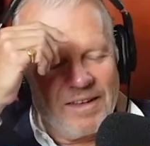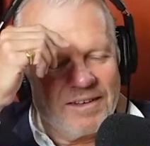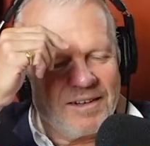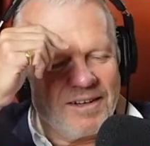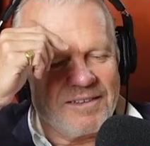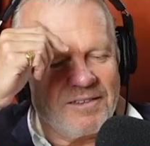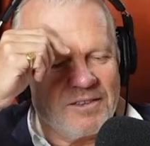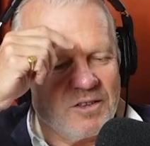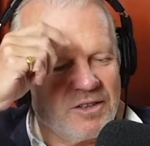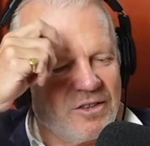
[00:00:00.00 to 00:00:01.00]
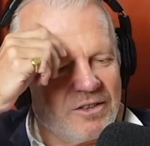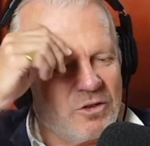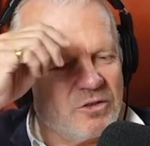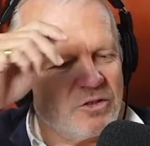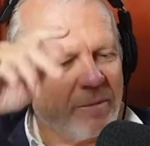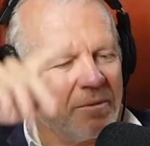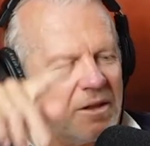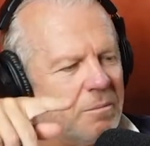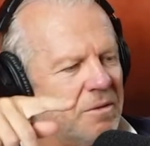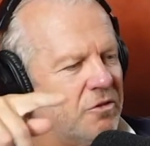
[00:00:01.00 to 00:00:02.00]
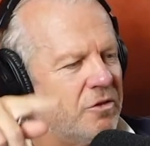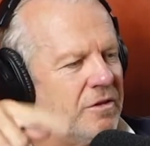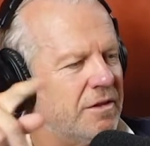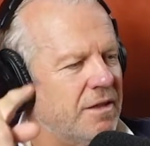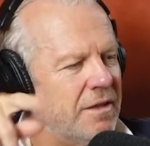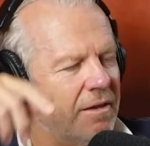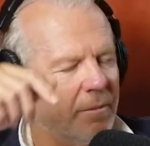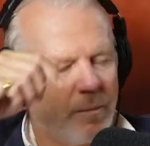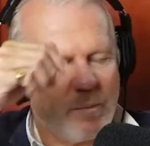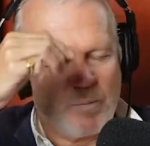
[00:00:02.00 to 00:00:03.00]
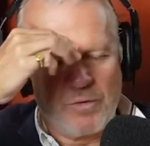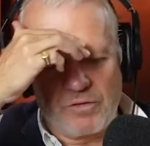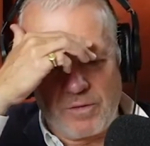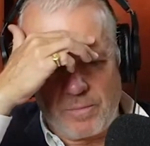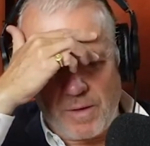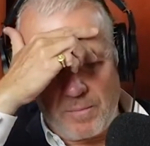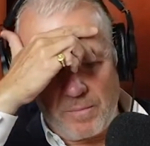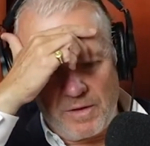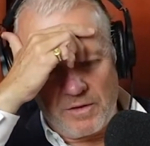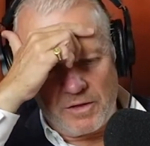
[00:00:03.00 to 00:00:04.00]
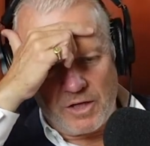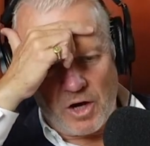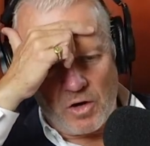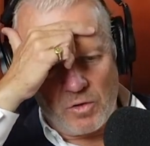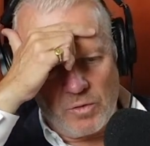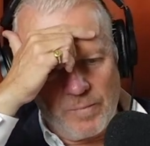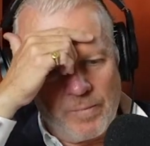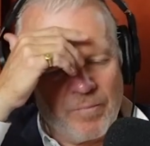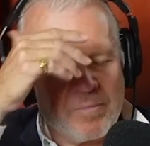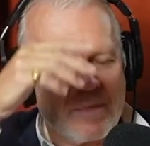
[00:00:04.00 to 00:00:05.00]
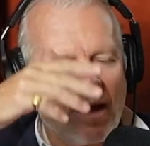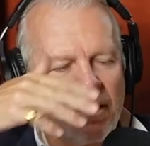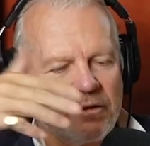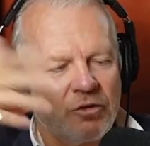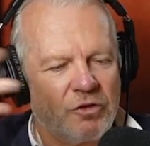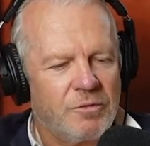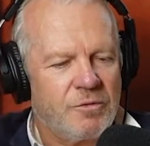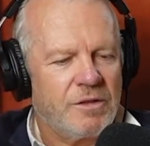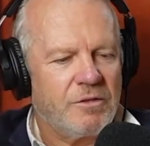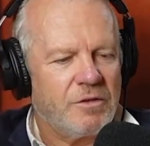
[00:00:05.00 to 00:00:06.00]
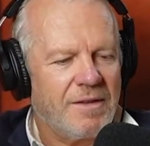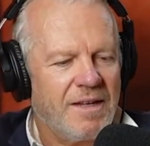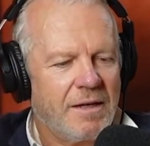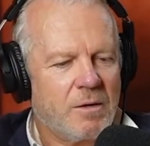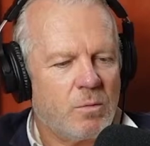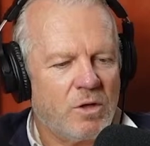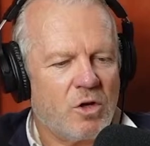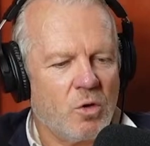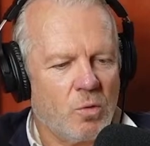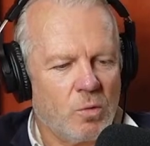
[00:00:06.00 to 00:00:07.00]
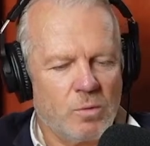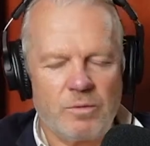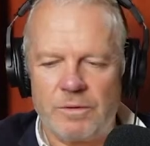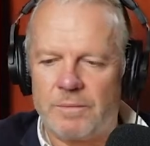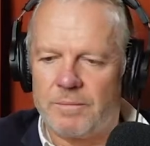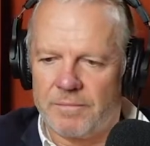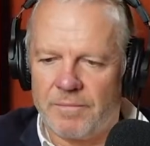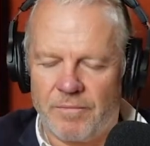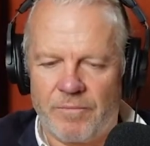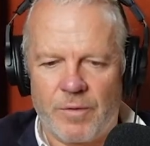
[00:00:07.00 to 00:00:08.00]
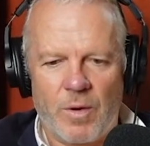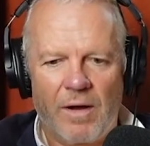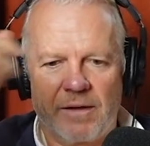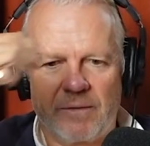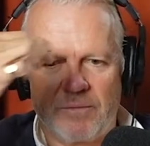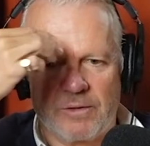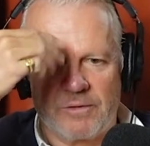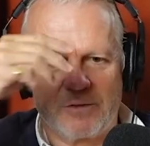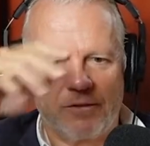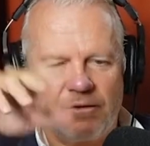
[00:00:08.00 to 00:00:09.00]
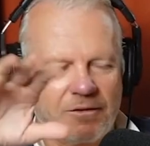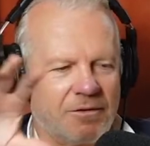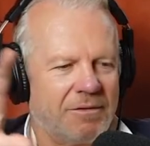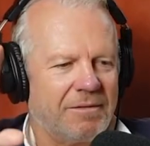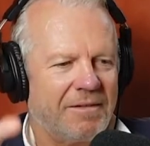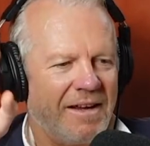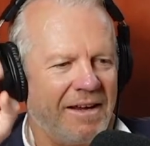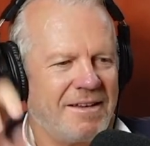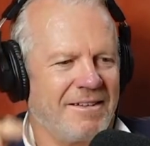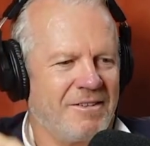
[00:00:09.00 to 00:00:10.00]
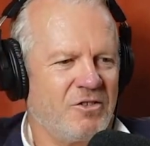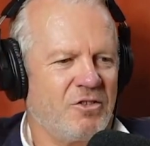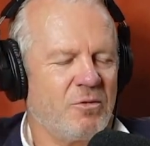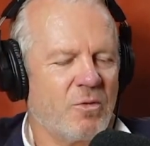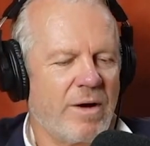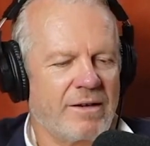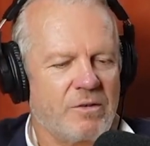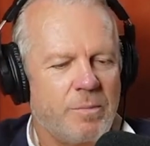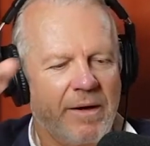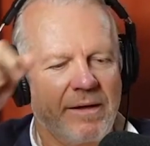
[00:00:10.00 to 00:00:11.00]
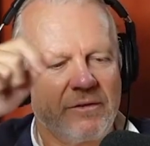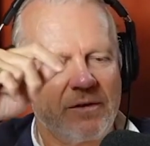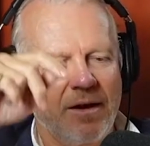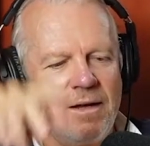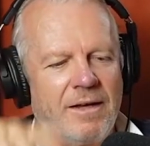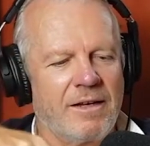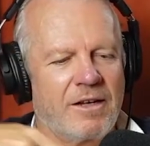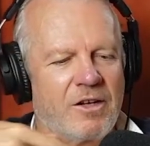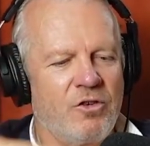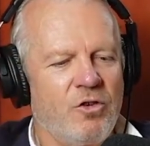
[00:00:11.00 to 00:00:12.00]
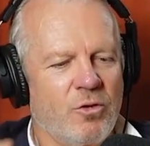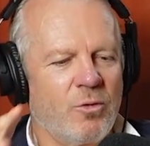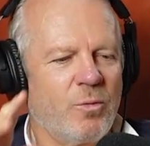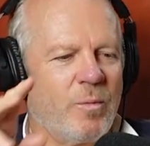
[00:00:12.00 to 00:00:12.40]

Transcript: Glenn, can I touch on something you mentioned just a minute ago, how you're shifting to the liquid-cooled variety versus just air-conditioned rack space. Can you